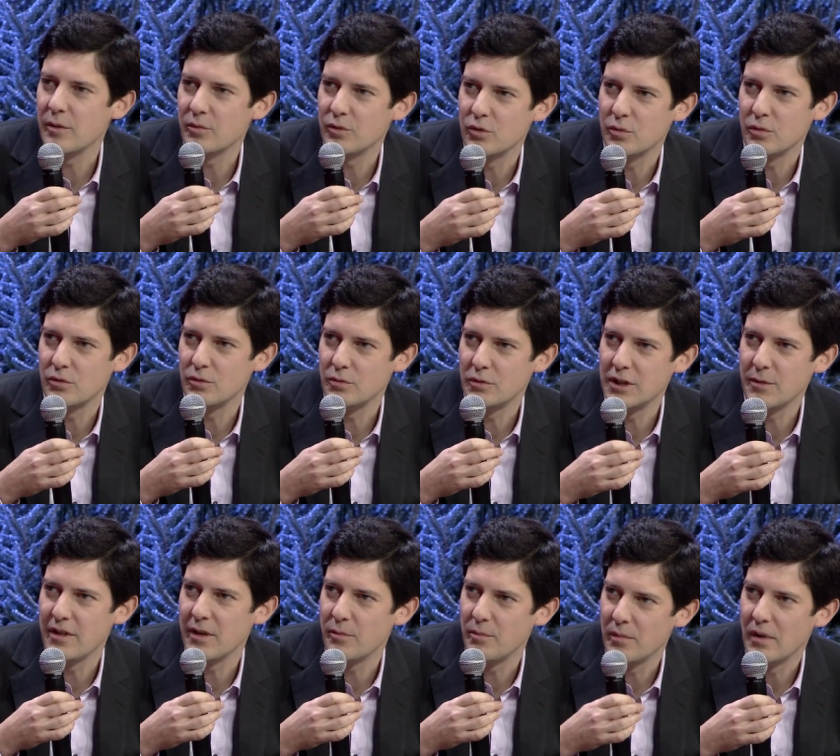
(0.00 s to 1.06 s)
them, to, to
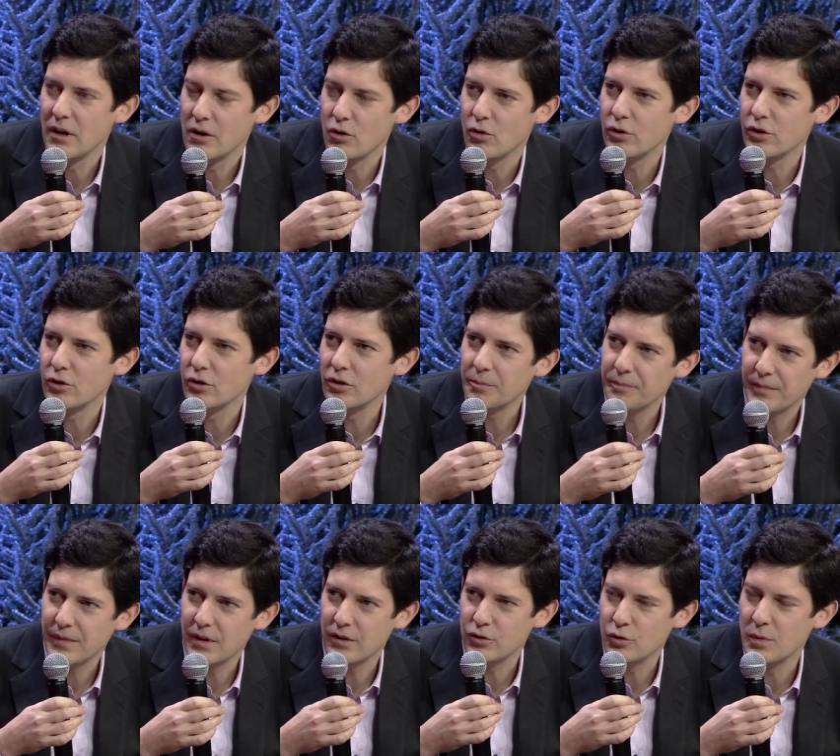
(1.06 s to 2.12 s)
keep them loyal
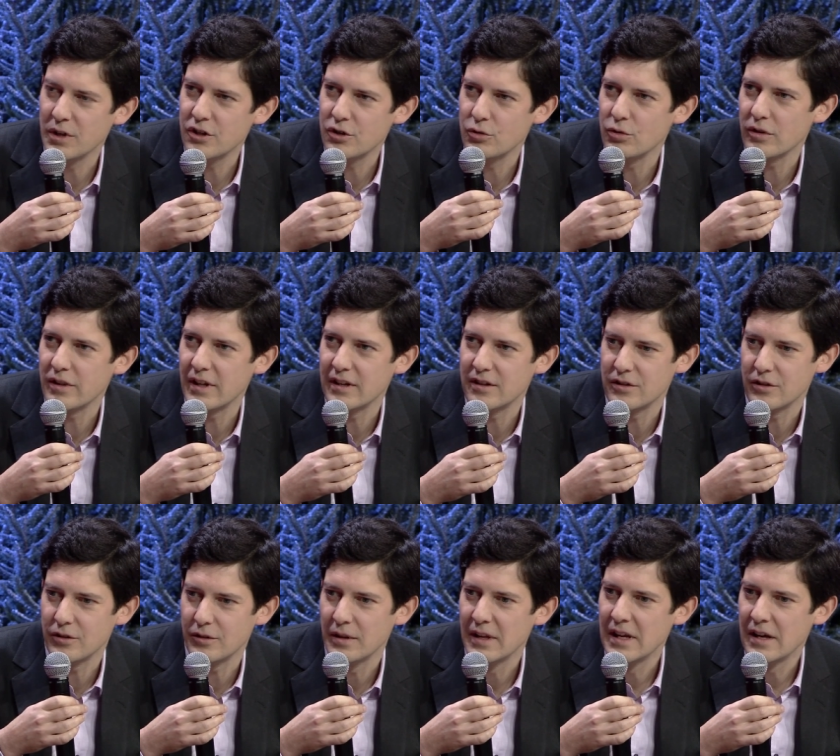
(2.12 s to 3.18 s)
and to make sure that
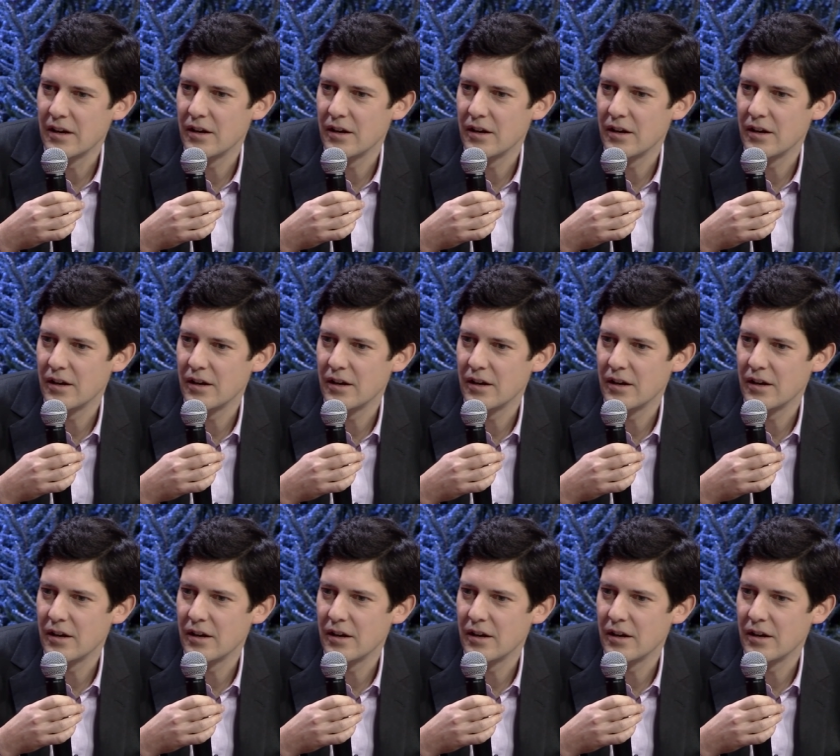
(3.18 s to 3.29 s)
uh,